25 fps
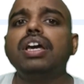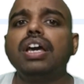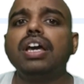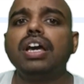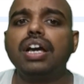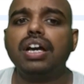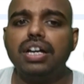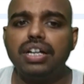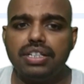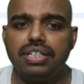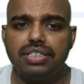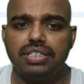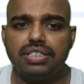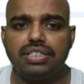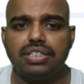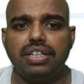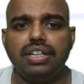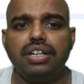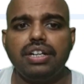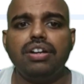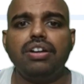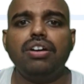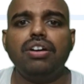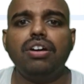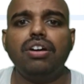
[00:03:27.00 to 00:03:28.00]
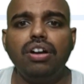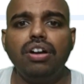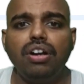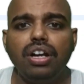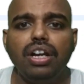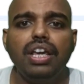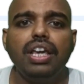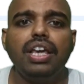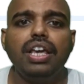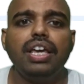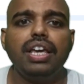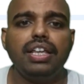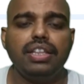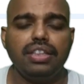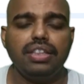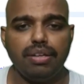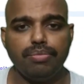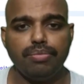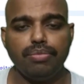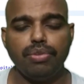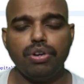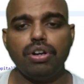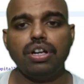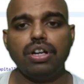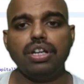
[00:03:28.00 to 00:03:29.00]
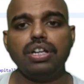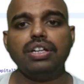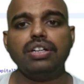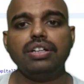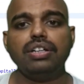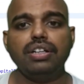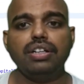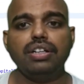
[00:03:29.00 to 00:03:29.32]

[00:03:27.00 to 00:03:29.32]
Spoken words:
concern, or in the modern